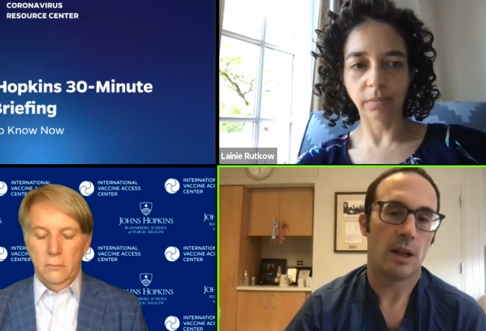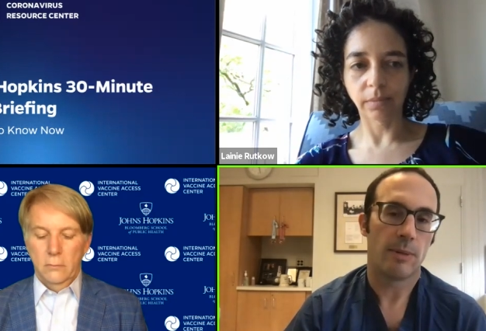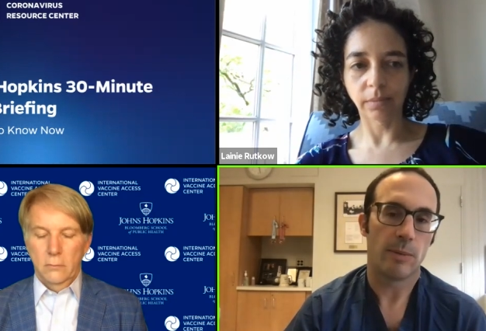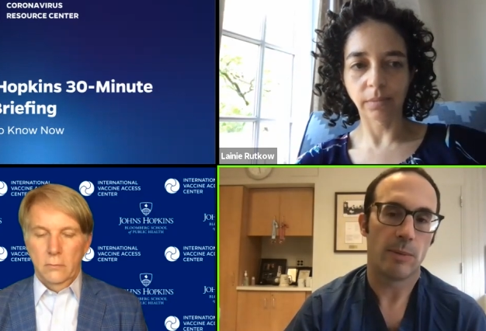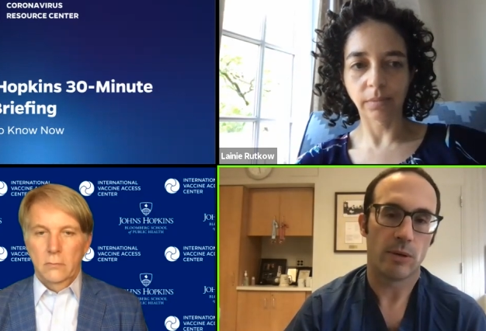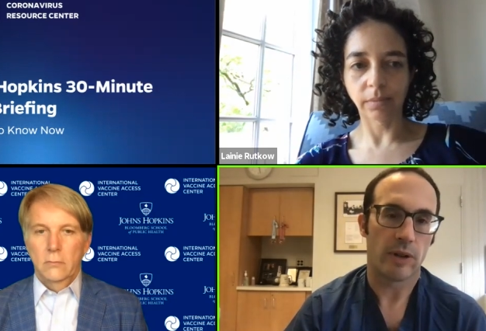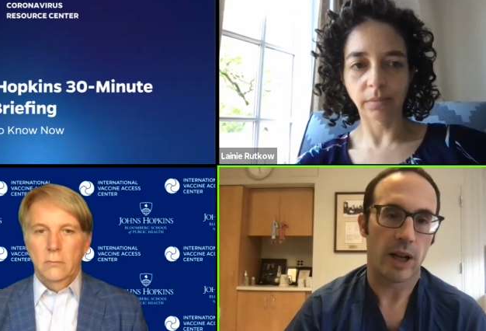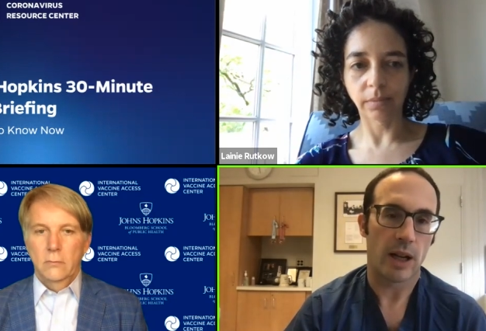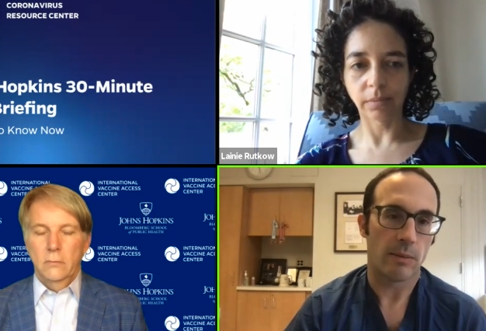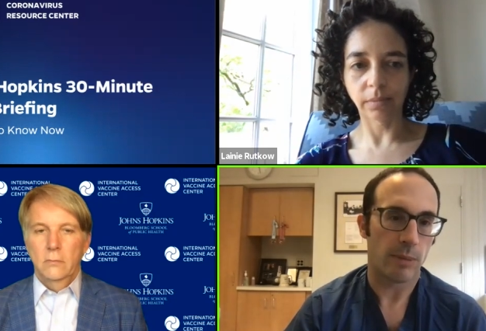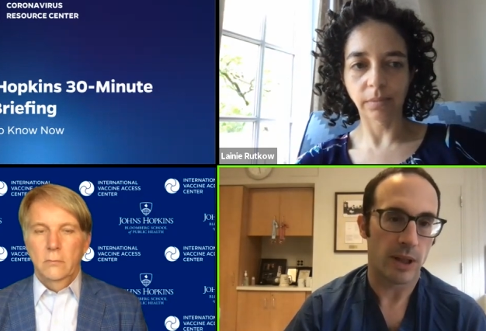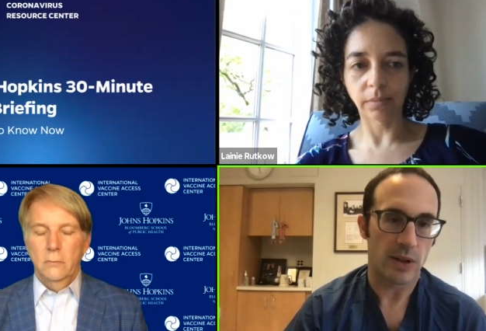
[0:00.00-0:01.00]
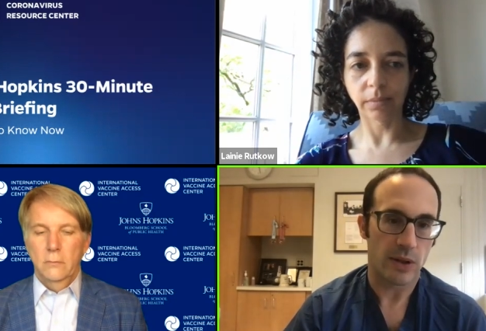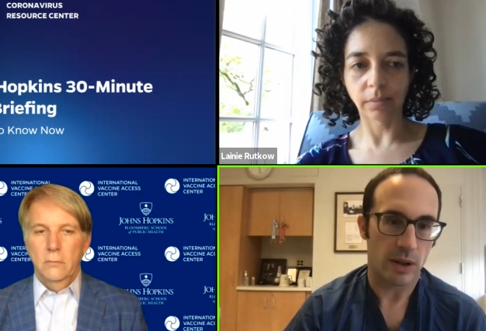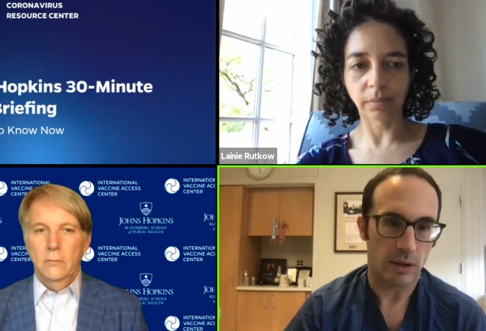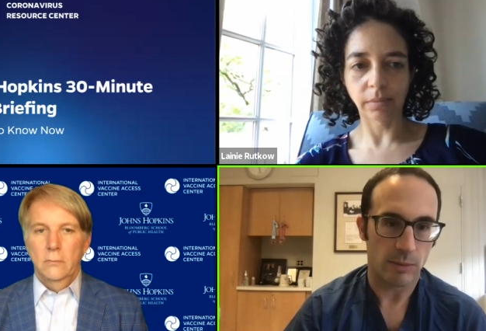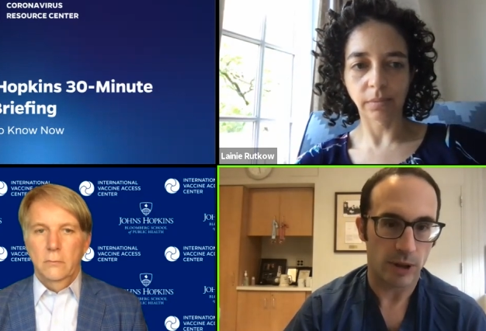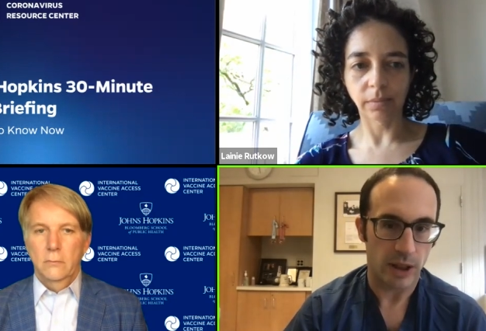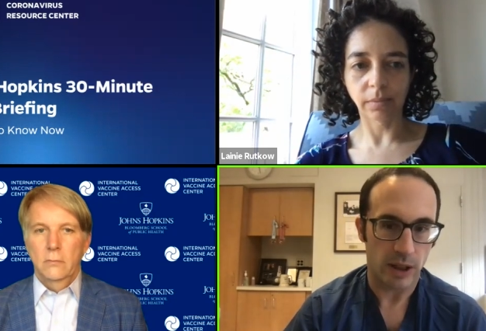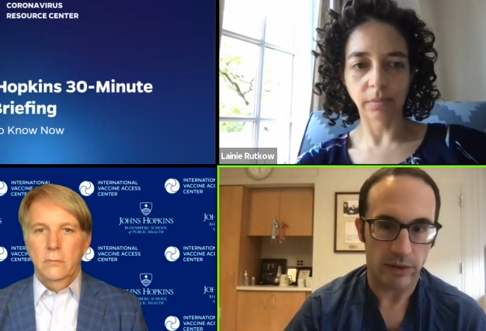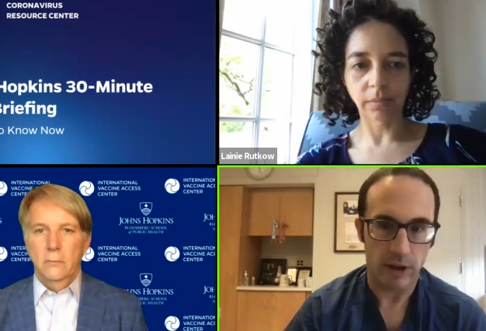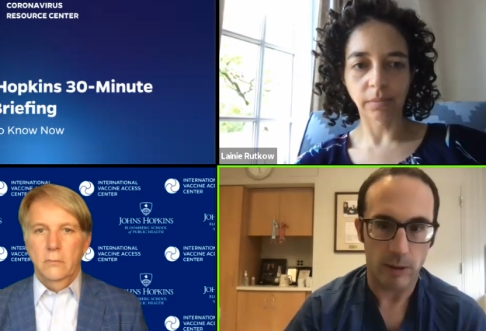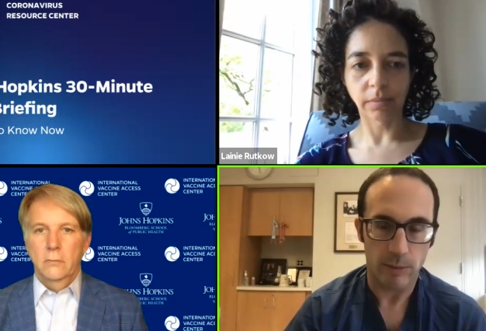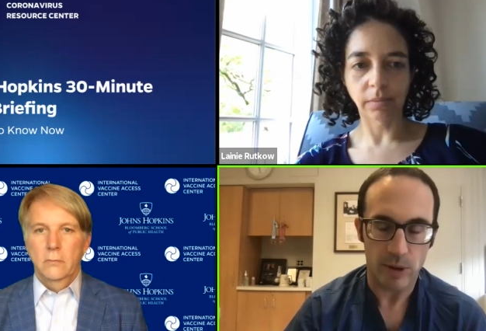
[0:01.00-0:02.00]
Speaker 1: People who've gotten B-cell depleting
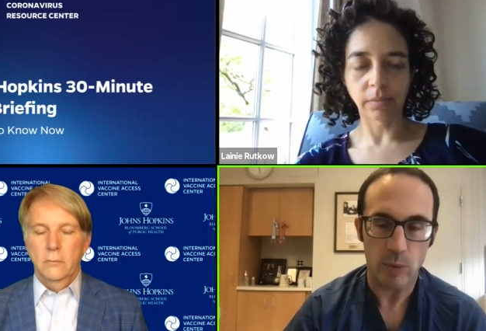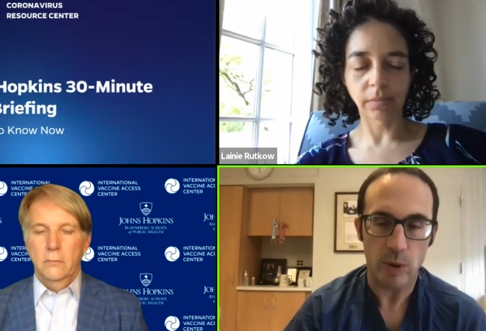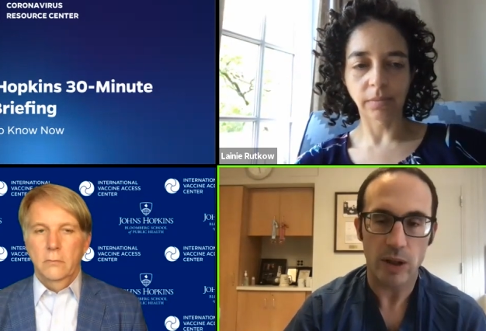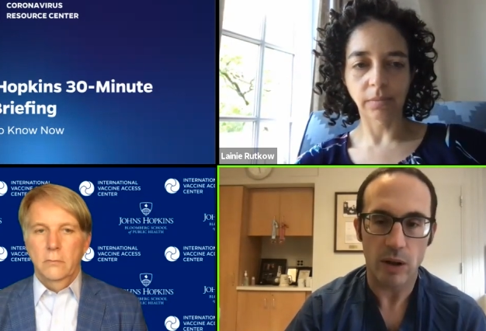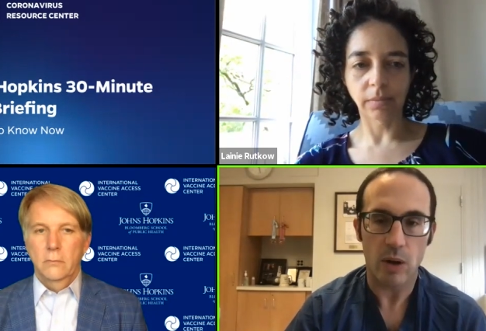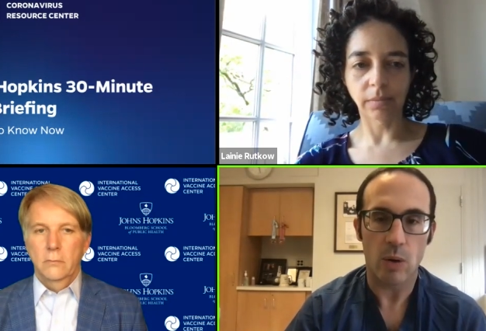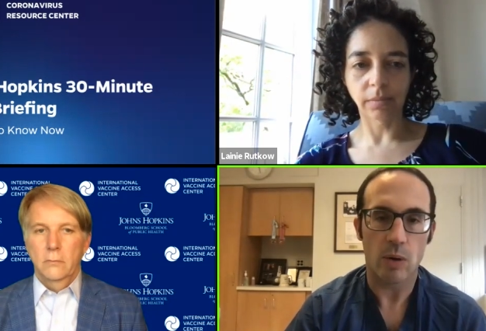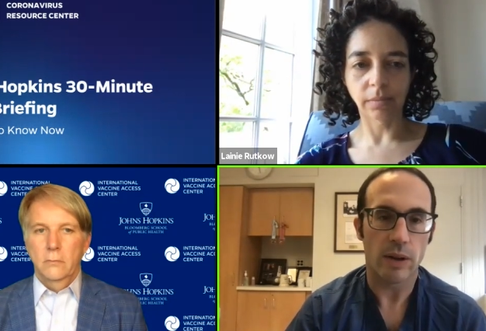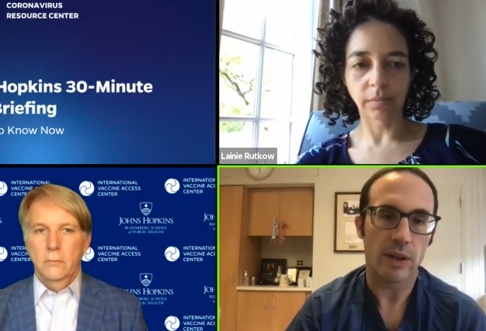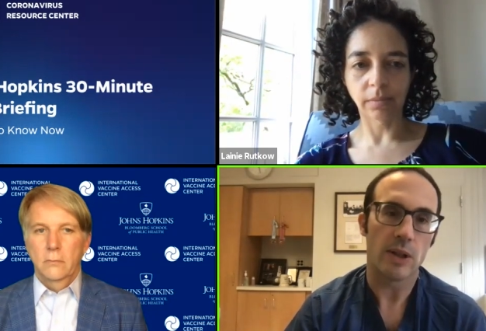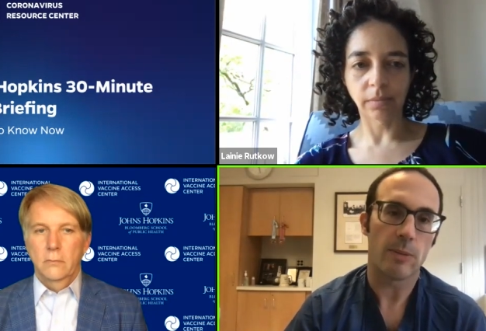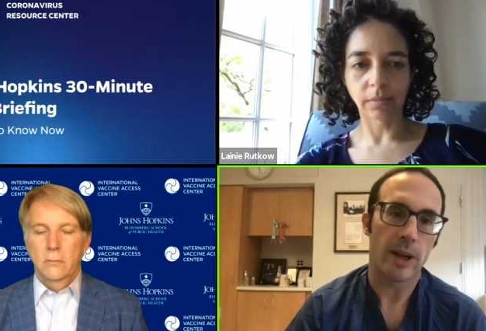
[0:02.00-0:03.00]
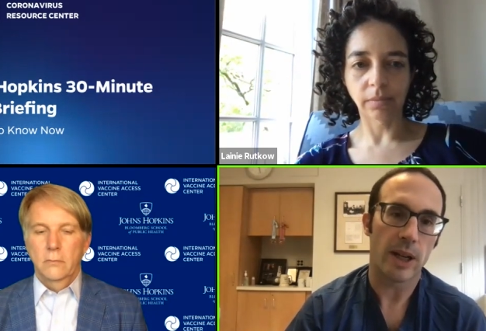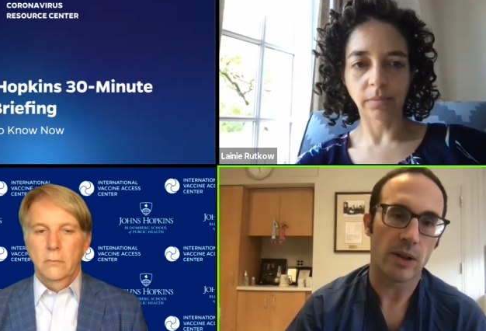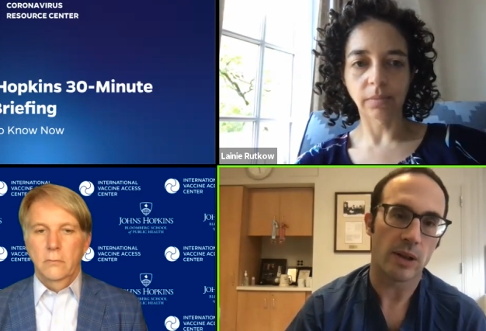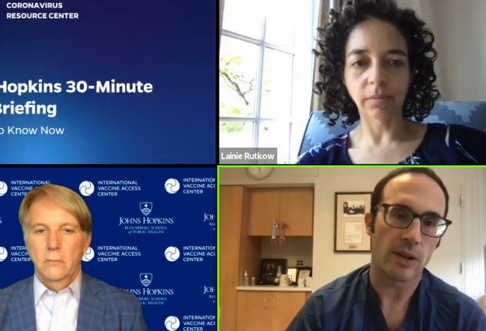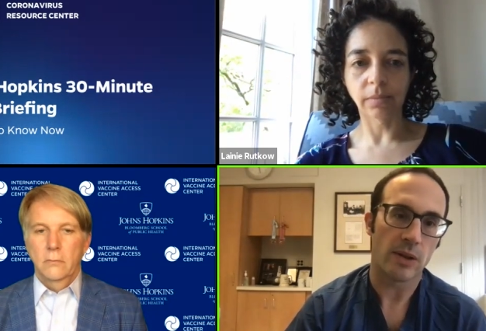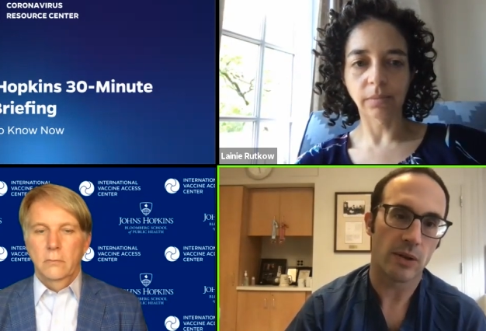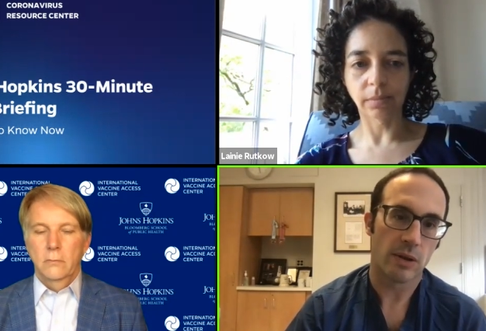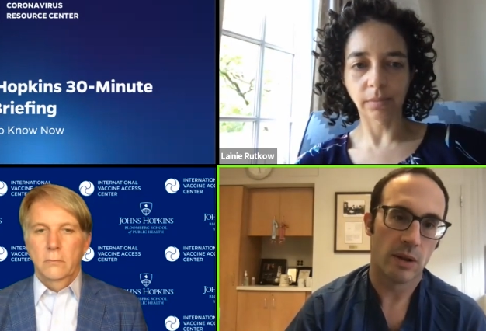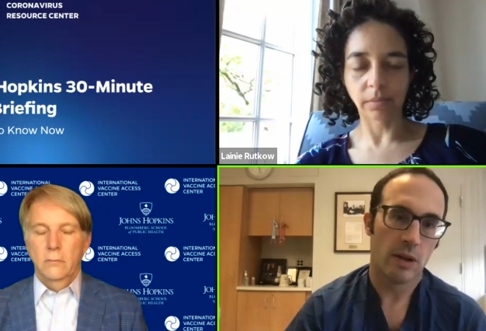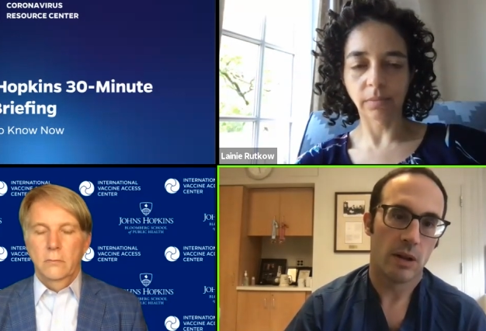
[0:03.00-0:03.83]
therapies. We know that these patients